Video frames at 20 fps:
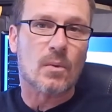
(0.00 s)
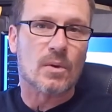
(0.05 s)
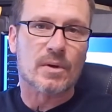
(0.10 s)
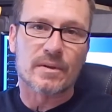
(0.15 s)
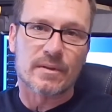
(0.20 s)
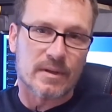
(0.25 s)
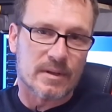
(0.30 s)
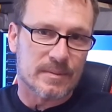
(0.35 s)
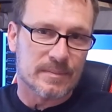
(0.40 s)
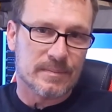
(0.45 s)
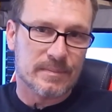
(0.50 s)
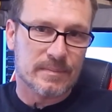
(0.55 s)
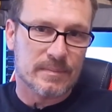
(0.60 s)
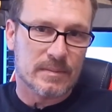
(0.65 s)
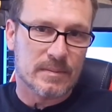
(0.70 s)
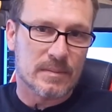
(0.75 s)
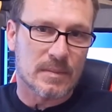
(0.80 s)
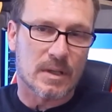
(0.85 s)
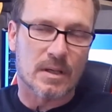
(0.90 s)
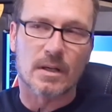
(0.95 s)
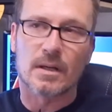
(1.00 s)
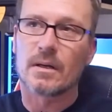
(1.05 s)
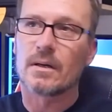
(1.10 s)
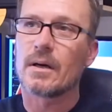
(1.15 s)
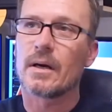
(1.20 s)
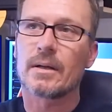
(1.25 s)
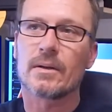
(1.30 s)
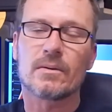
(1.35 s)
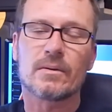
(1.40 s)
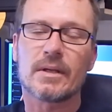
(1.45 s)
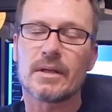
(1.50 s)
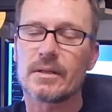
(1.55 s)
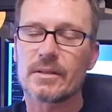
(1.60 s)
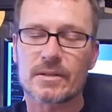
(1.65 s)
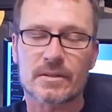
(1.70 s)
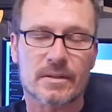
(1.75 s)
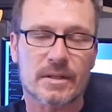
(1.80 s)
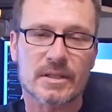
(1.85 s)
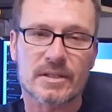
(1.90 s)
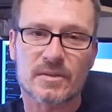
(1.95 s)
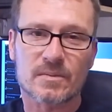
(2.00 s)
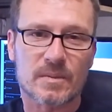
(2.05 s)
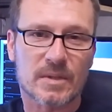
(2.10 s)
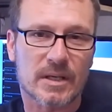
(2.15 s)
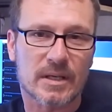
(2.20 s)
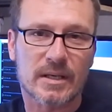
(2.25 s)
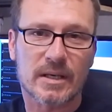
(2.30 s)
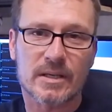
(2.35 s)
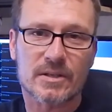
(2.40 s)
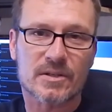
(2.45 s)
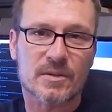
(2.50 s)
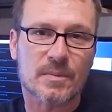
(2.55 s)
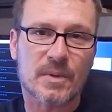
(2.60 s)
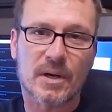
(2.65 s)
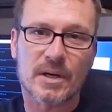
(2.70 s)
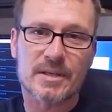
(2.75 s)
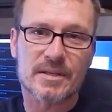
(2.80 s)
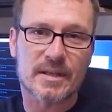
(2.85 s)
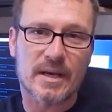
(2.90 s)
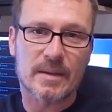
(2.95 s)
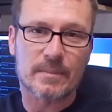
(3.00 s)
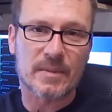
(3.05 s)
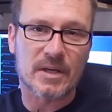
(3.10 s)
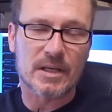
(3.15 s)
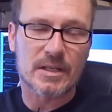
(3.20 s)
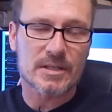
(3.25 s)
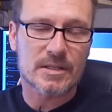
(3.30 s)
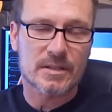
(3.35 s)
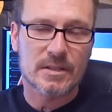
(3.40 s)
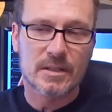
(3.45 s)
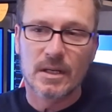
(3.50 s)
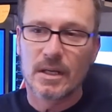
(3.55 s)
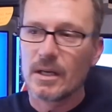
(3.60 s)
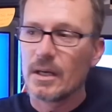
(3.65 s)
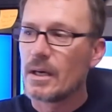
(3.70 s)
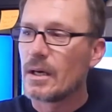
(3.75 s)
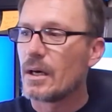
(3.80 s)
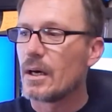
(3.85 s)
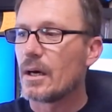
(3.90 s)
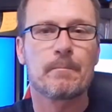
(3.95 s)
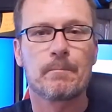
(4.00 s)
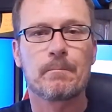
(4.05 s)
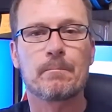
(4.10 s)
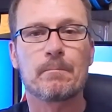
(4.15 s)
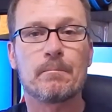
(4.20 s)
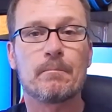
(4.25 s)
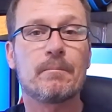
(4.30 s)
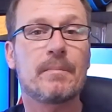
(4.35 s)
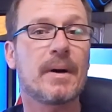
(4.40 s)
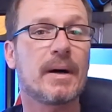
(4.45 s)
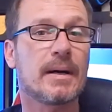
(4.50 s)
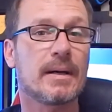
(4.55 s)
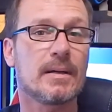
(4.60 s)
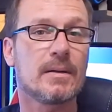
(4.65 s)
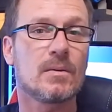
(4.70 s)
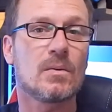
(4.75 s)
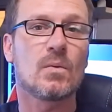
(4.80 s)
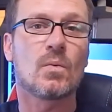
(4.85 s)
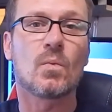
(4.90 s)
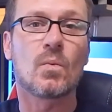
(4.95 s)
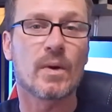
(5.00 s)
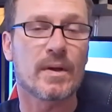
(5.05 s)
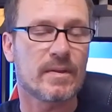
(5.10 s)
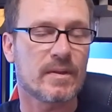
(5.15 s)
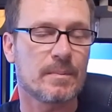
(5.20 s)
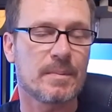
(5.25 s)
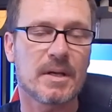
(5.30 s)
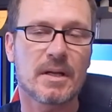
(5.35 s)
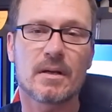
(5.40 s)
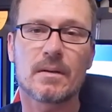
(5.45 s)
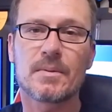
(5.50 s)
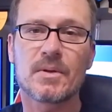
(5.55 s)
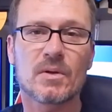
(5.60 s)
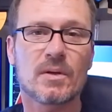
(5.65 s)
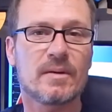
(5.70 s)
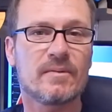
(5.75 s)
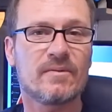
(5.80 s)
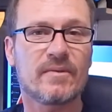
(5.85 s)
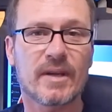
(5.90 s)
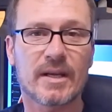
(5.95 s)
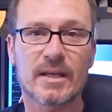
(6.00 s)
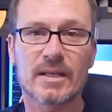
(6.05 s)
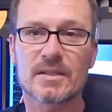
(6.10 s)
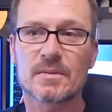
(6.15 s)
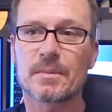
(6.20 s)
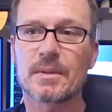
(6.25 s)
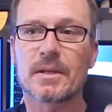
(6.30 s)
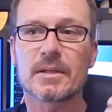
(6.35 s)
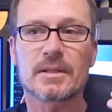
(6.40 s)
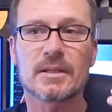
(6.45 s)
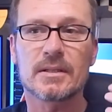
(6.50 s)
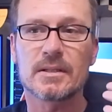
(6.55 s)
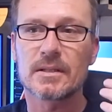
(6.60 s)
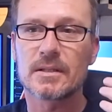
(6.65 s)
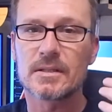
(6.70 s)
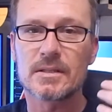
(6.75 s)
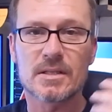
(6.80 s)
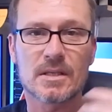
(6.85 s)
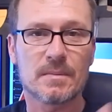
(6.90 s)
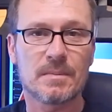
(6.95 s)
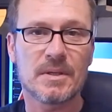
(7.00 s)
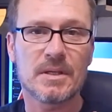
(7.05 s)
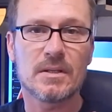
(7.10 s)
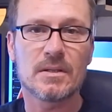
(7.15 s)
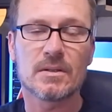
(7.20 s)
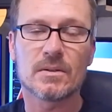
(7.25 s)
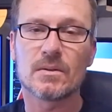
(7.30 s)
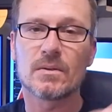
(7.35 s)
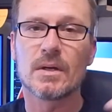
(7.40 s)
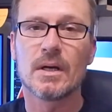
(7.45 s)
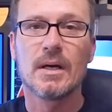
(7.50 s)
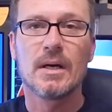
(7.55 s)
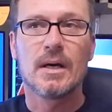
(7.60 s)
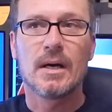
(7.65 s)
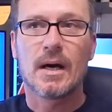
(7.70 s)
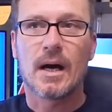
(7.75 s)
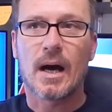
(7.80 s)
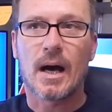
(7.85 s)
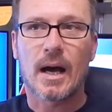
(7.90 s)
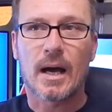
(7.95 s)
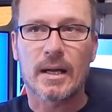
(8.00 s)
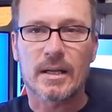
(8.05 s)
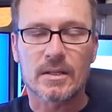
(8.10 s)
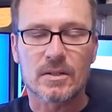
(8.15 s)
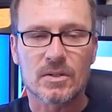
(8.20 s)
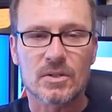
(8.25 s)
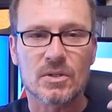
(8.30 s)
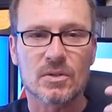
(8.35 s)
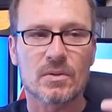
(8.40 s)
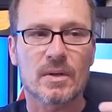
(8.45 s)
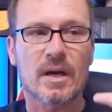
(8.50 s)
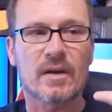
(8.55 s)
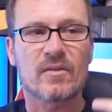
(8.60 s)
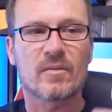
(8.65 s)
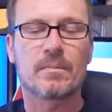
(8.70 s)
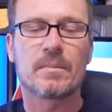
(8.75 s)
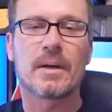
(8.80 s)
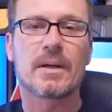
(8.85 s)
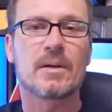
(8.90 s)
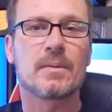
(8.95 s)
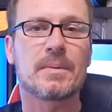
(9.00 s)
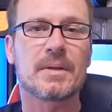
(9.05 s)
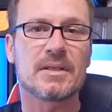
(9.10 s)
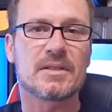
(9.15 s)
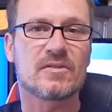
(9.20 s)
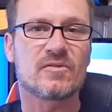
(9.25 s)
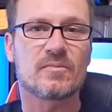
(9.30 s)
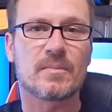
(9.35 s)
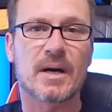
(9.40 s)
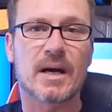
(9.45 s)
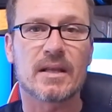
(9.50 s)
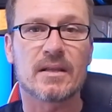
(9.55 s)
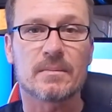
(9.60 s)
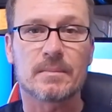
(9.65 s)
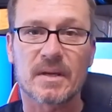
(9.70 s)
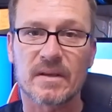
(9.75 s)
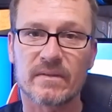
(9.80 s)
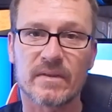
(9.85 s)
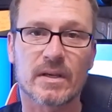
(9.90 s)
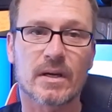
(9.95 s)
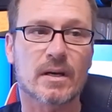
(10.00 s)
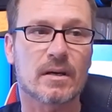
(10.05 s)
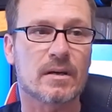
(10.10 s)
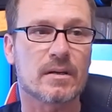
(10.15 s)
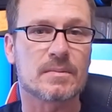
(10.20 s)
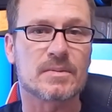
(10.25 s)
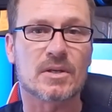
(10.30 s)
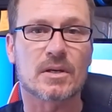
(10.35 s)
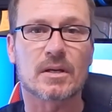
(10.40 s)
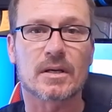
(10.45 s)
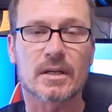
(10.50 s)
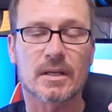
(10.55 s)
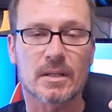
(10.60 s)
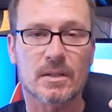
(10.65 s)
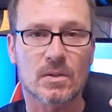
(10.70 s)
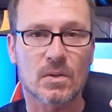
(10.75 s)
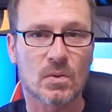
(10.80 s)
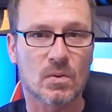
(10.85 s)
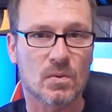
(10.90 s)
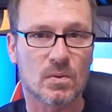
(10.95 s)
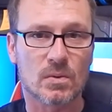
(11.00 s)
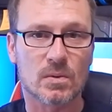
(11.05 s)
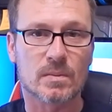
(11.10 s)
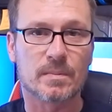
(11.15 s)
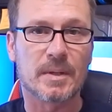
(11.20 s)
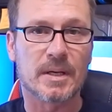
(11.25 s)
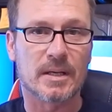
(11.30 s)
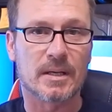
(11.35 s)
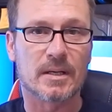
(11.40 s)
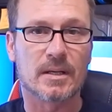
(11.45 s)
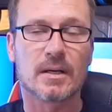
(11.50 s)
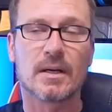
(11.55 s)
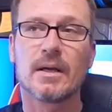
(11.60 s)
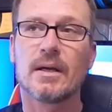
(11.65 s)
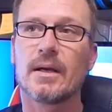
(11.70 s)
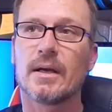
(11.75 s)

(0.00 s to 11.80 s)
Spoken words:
worth it. I don't need to stress my extra parts that much. But with the PWM fans plugged into the GPU, I do have a better peace of mind that my VRMs are getting cooled better,